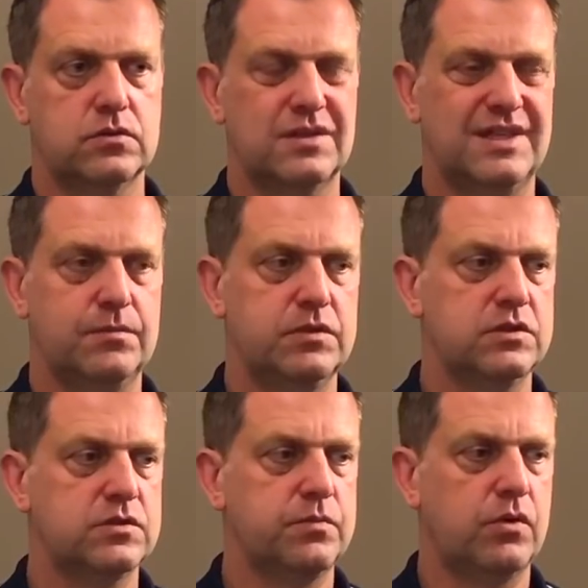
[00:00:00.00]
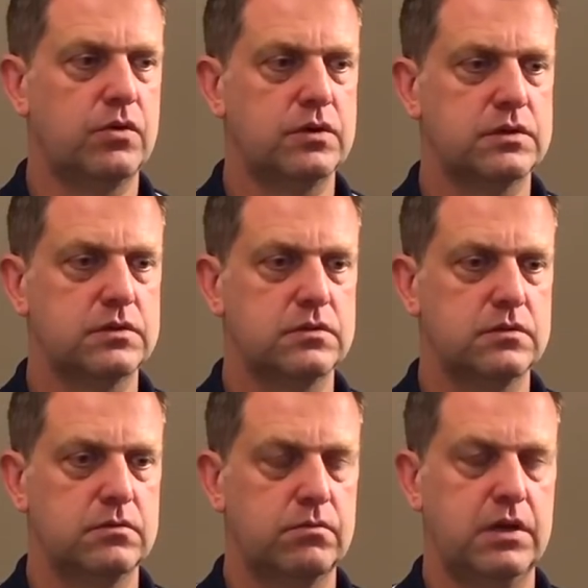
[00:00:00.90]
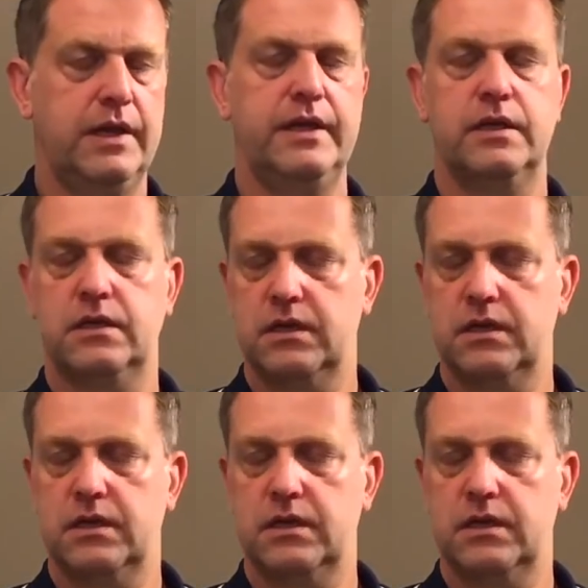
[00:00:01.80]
keep this sport playing,